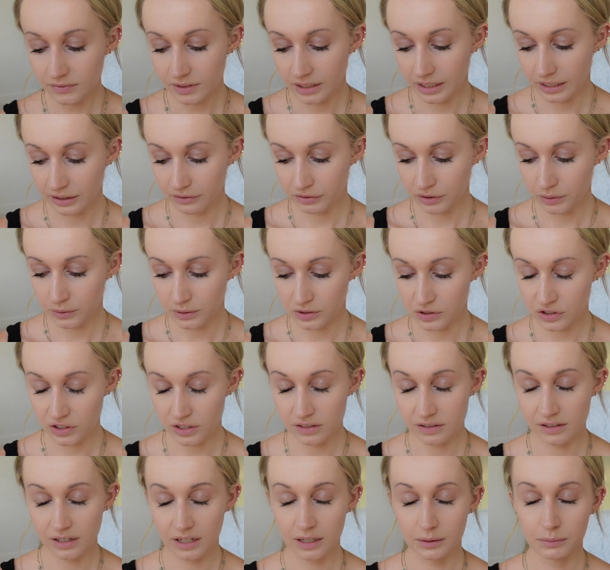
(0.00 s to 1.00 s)
if you are
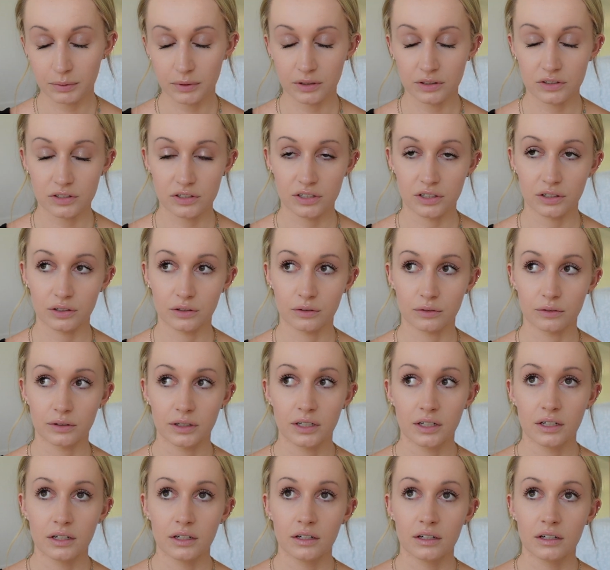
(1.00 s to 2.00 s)
just able to
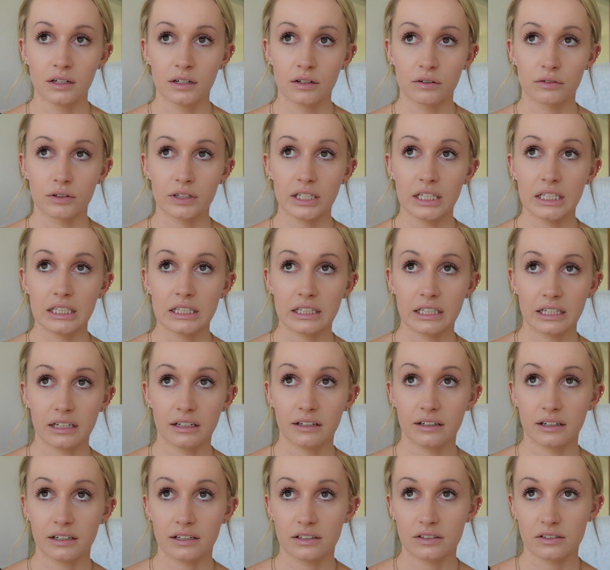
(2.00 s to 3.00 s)
really
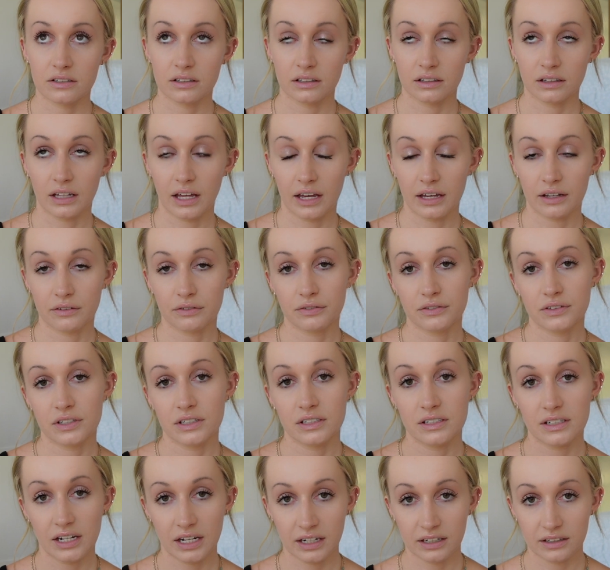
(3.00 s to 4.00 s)
lean into life, to
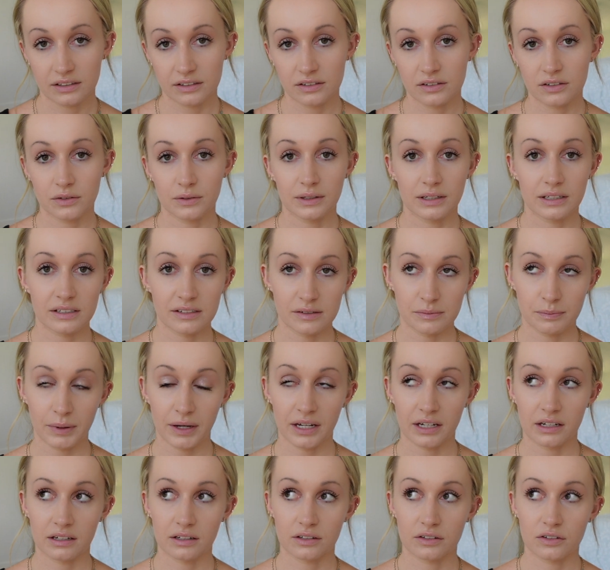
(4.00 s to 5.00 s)
dance, to
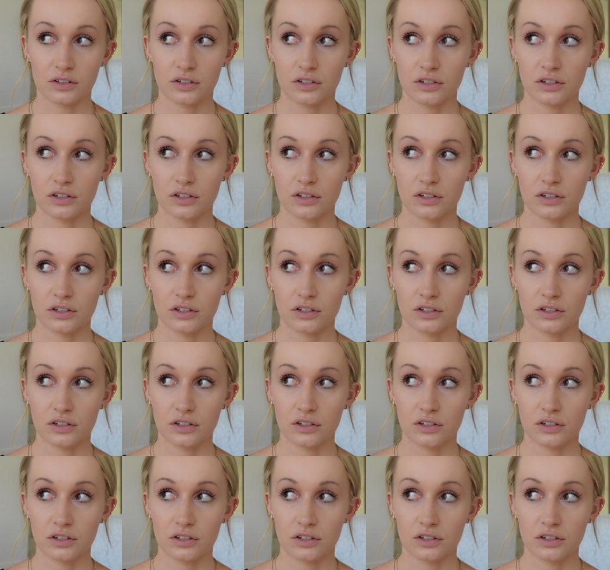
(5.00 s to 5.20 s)
expand,